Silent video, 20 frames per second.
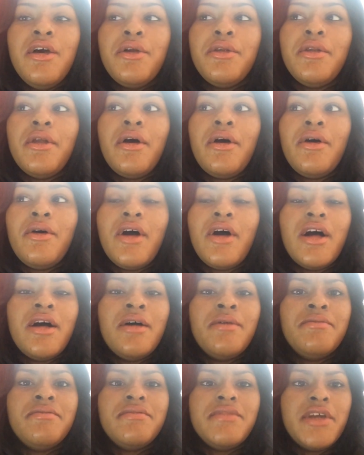No,
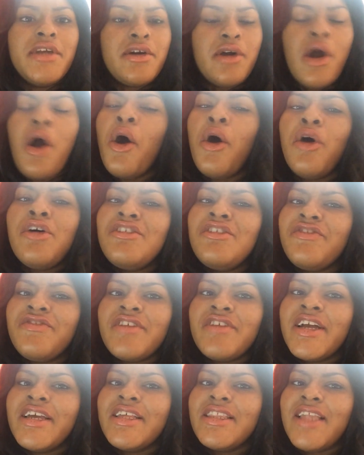the cold
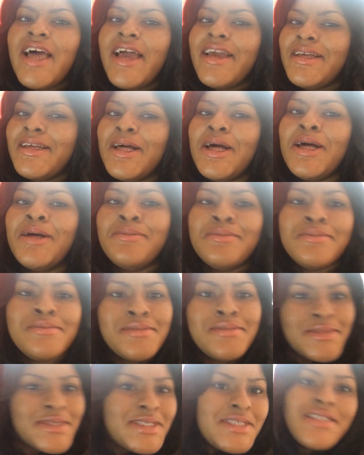front like
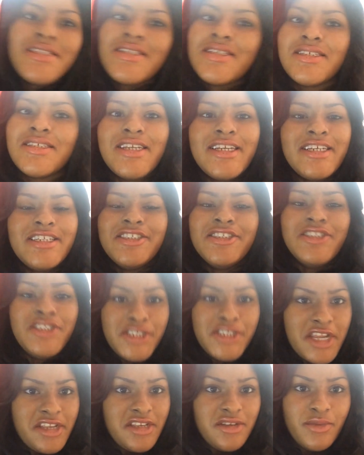comes in
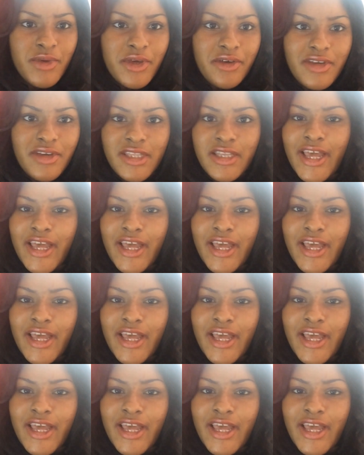January.